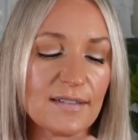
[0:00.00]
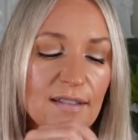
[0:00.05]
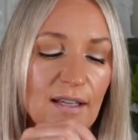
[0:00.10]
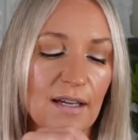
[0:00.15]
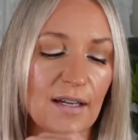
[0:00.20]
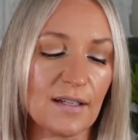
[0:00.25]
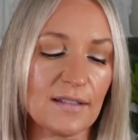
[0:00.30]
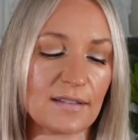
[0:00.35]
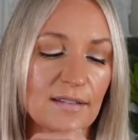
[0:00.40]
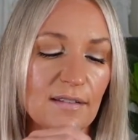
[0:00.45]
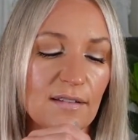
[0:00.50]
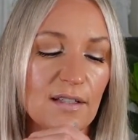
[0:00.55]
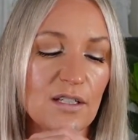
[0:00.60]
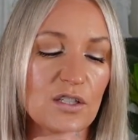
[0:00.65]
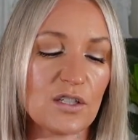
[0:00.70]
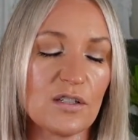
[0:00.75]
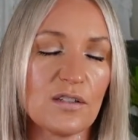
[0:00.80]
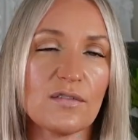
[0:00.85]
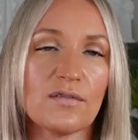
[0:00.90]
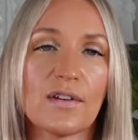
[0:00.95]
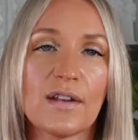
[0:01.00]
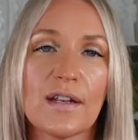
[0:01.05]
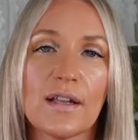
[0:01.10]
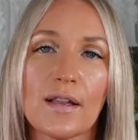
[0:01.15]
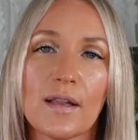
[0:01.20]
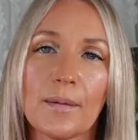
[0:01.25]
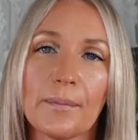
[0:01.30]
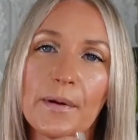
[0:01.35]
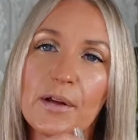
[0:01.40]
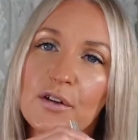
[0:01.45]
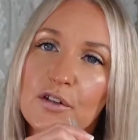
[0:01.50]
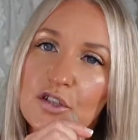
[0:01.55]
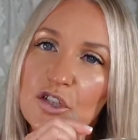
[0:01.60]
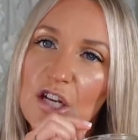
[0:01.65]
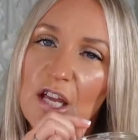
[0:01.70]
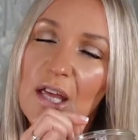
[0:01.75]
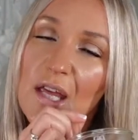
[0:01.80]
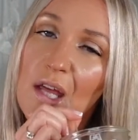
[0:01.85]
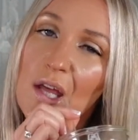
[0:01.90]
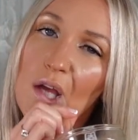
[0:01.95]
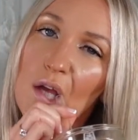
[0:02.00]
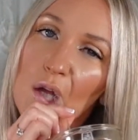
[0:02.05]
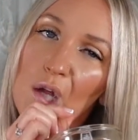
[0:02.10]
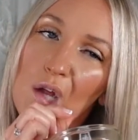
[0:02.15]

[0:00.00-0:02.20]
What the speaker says: like a delicious vanilla milkshake.